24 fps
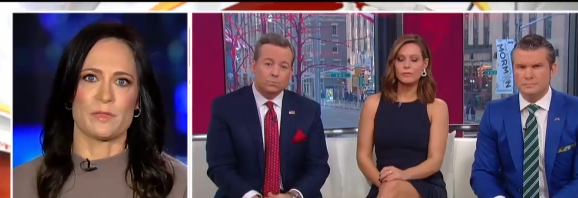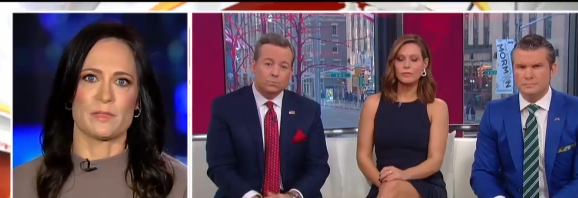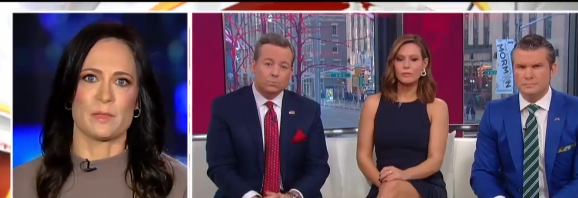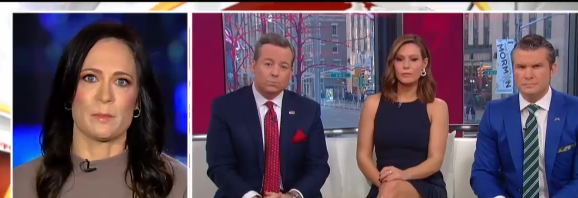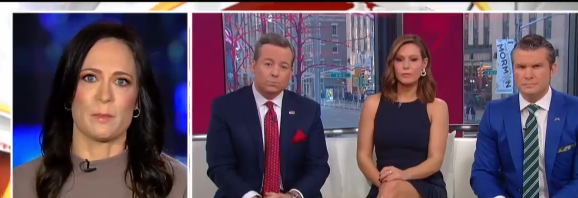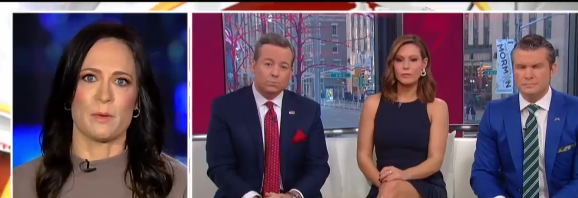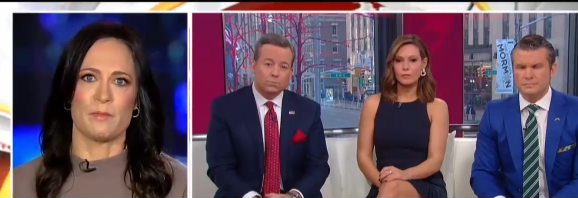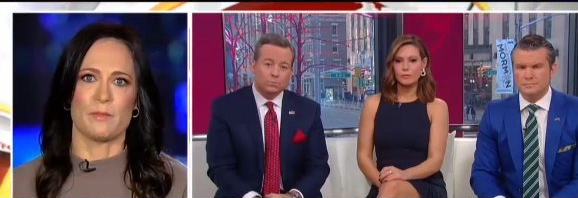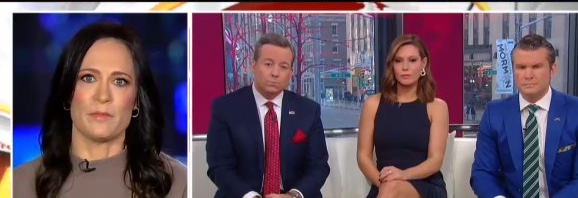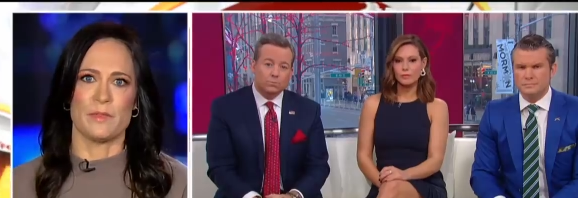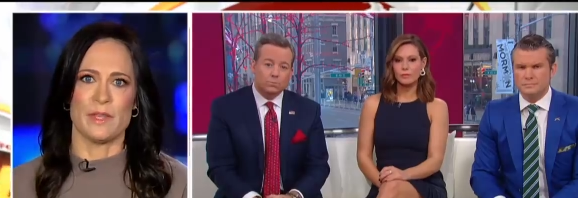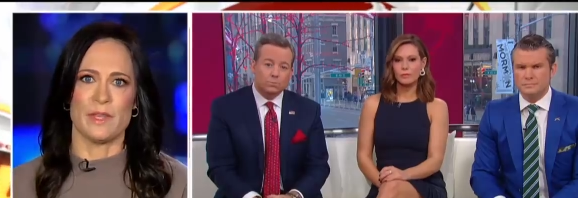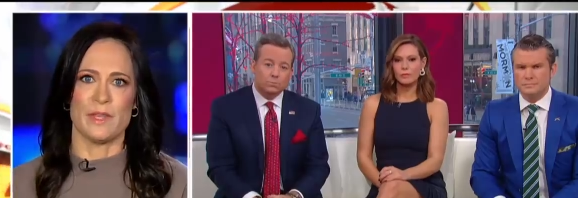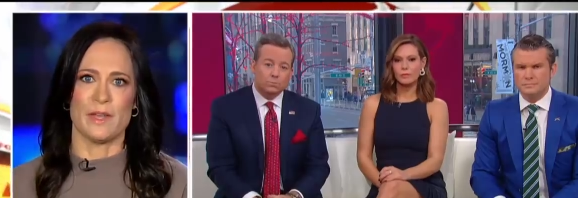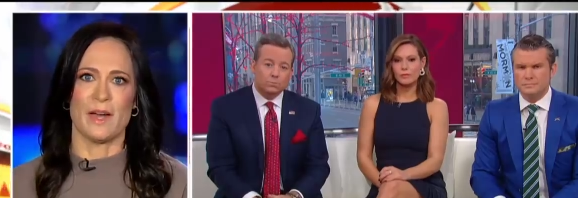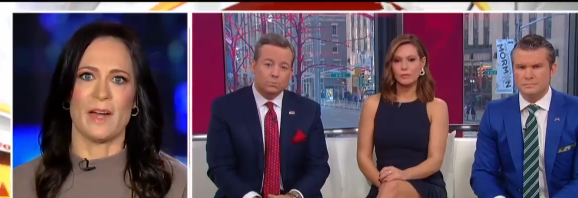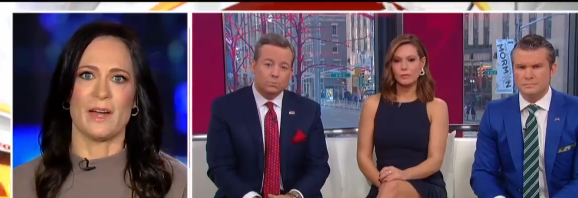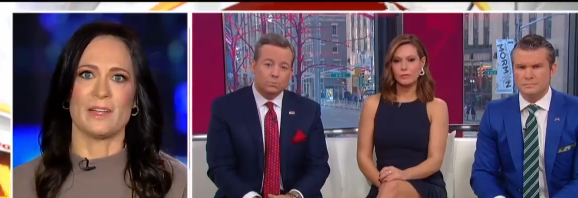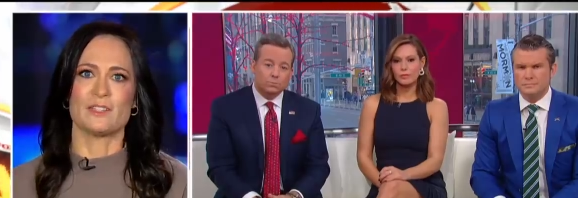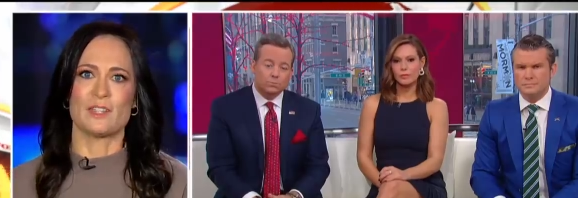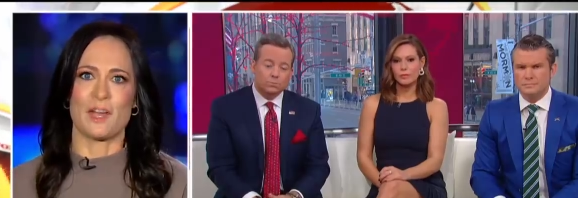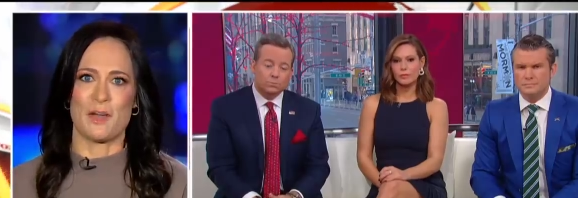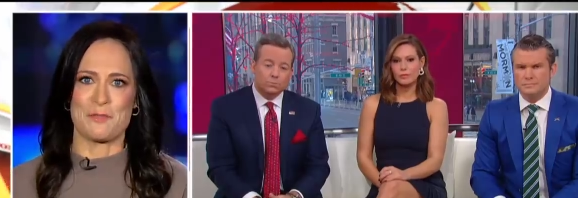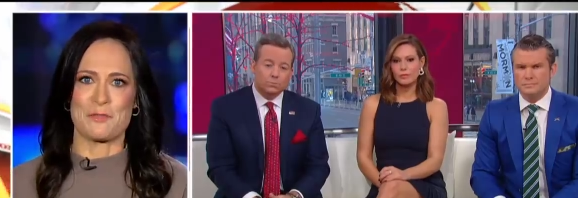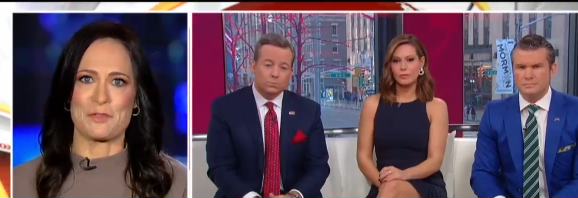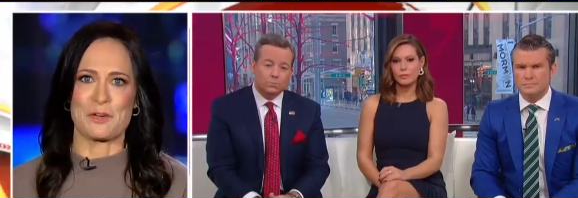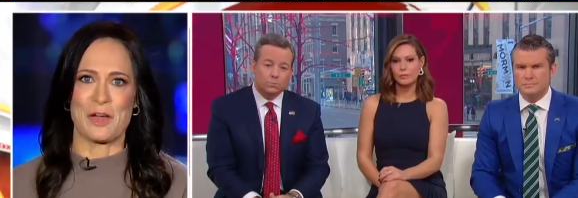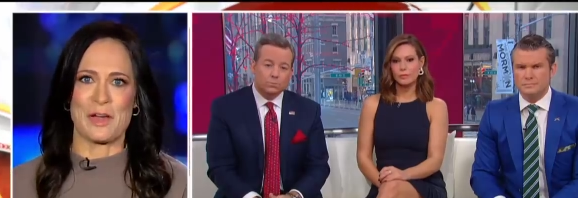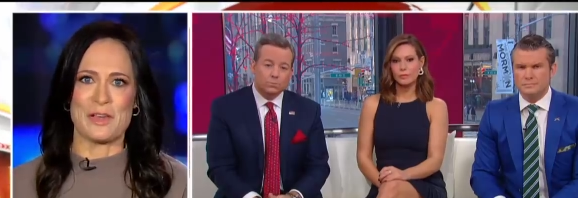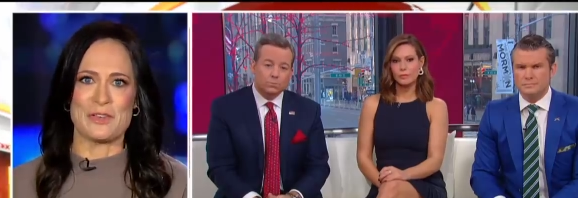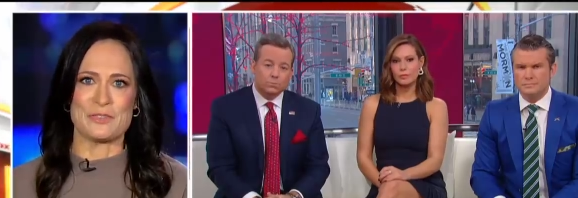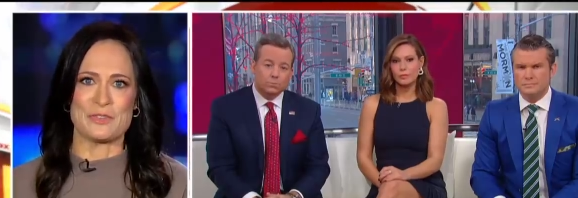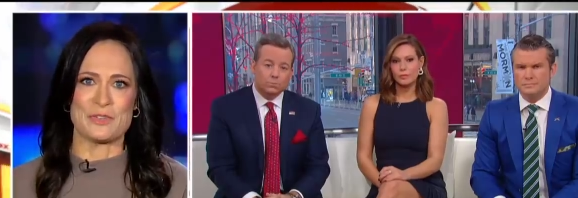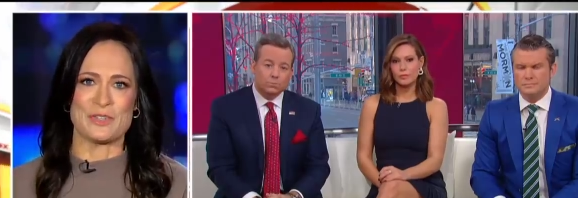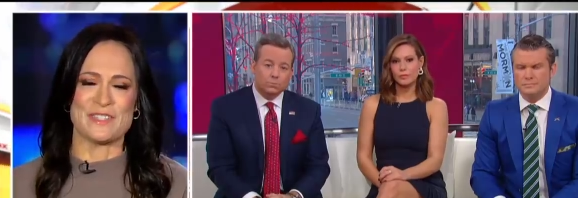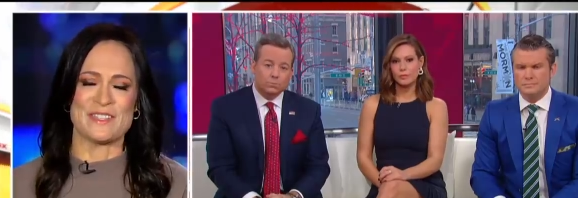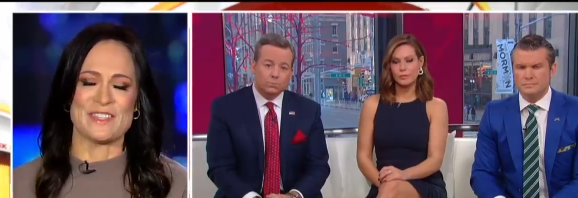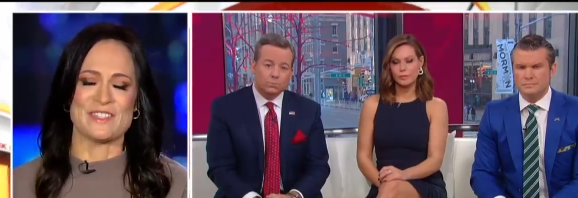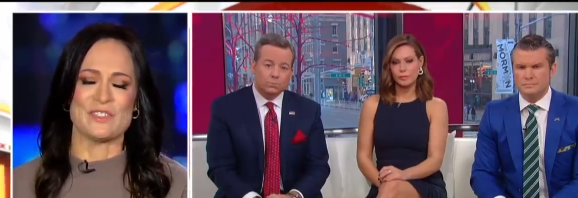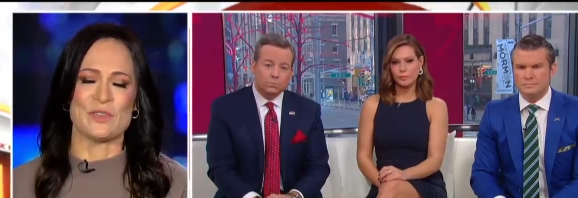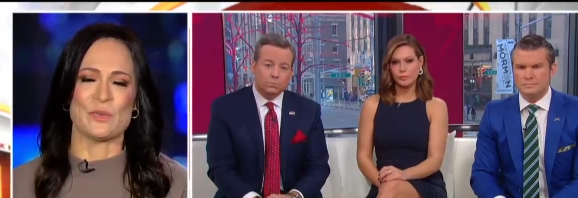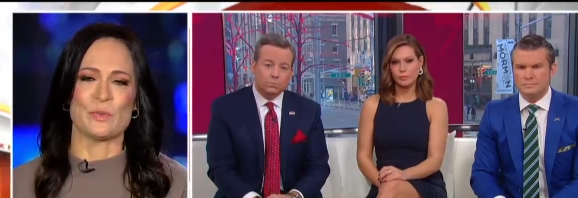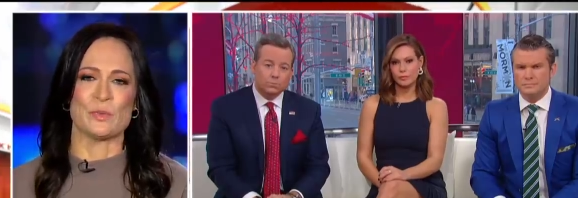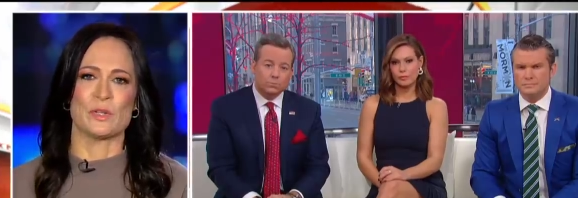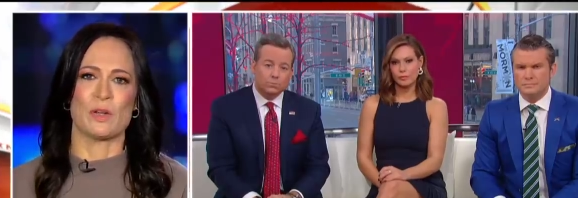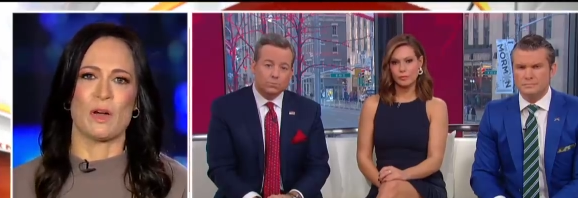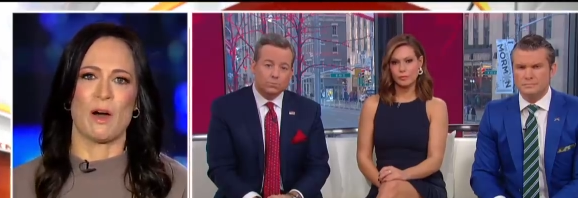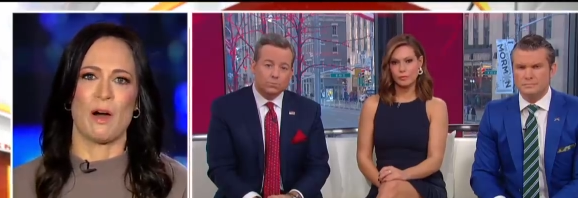Speaker 1: some of the tougher countries, as
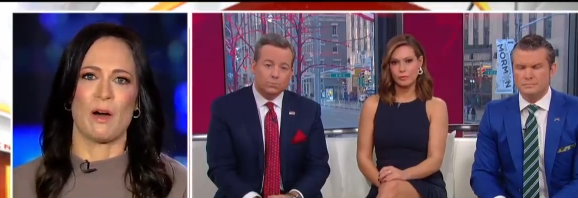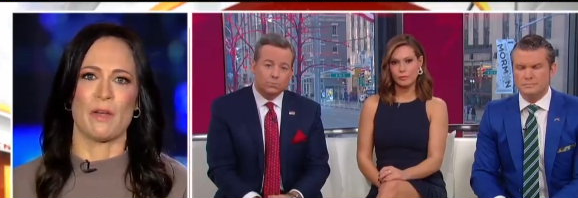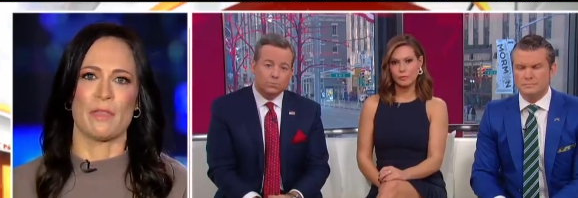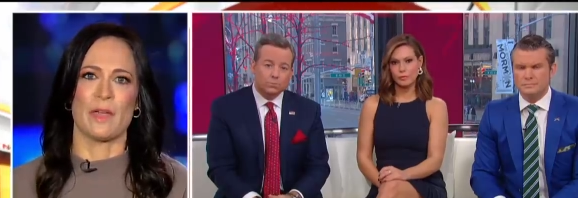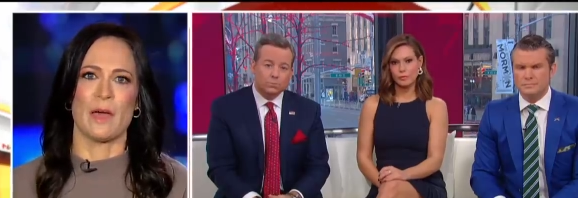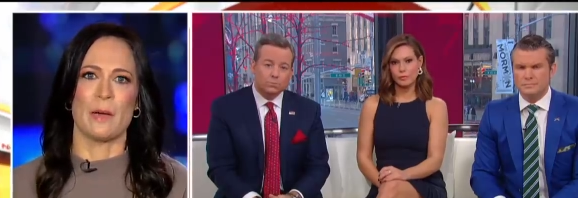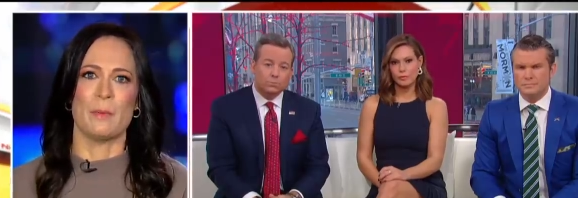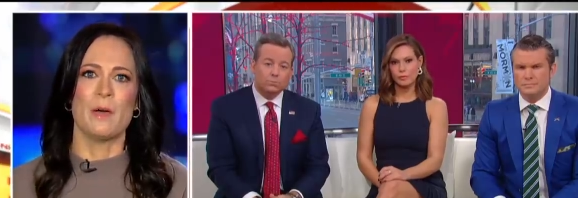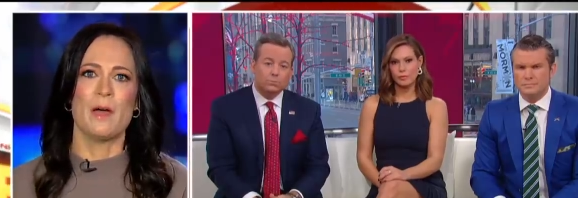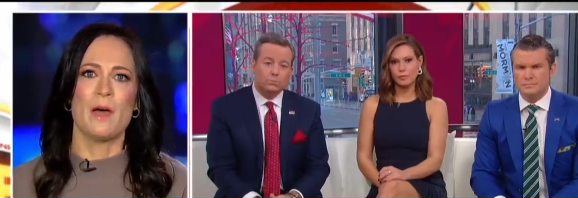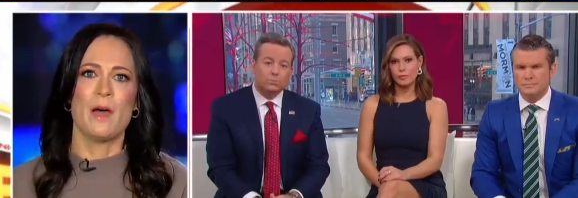you would call them.